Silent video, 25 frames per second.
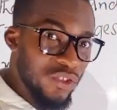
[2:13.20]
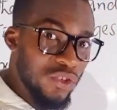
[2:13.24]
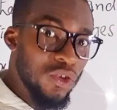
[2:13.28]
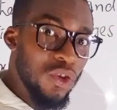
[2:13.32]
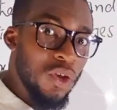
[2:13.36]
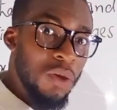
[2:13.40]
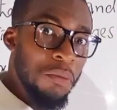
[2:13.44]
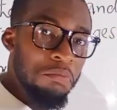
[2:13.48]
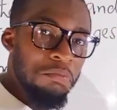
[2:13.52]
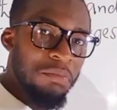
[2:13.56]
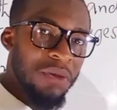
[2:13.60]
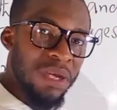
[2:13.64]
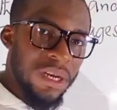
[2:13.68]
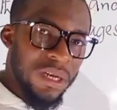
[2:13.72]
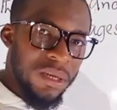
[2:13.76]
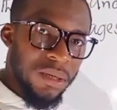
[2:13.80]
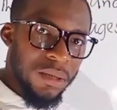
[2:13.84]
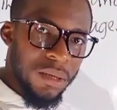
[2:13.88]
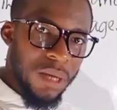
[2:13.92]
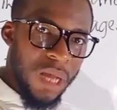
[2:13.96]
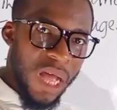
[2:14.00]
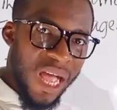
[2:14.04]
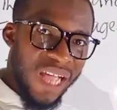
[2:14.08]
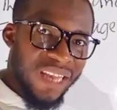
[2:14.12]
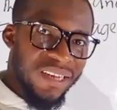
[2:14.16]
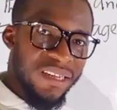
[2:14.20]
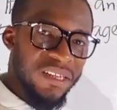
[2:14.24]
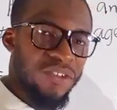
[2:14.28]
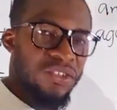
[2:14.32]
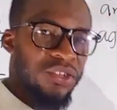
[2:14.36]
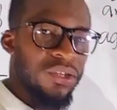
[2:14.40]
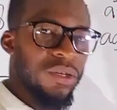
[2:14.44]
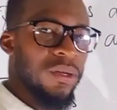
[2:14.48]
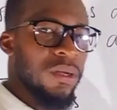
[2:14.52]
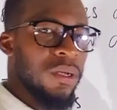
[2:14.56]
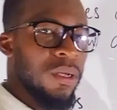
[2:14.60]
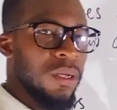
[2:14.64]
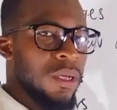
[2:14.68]
sum meaning
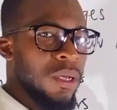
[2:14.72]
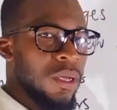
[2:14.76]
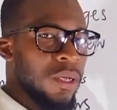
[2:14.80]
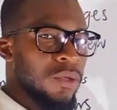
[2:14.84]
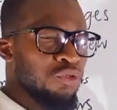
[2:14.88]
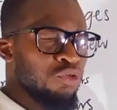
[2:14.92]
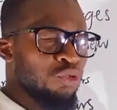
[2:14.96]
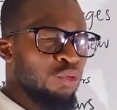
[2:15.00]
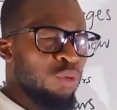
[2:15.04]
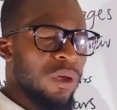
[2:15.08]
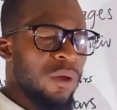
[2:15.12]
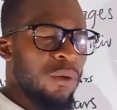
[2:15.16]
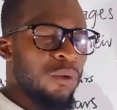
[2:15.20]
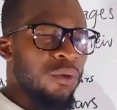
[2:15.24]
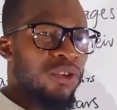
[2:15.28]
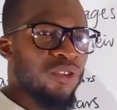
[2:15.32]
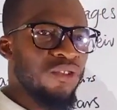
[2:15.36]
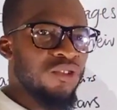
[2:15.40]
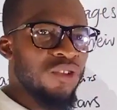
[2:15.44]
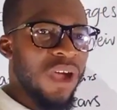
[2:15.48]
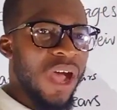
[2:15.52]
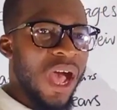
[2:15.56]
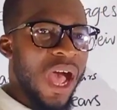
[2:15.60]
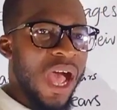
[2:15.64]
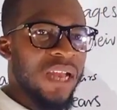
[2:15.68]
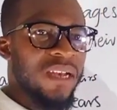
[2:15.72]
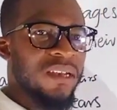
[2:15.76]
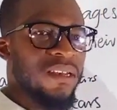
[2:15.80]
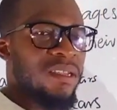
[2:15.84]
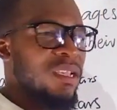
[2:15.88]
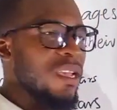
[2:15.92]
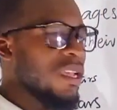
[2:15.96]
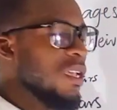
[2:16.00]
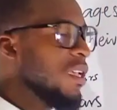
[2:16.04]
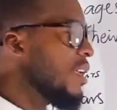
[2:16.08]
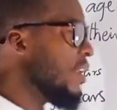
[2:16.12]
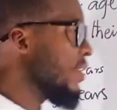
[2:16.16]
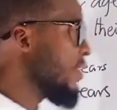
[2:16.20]
addition. So we are going to add
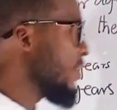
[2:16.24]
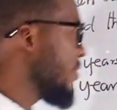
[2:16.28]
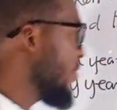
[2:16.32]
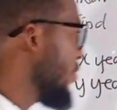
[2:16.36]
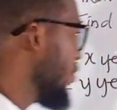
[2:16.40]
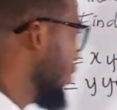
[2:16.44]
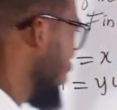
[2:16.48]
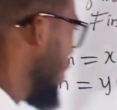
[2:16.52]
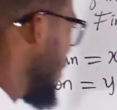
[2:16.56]
their ages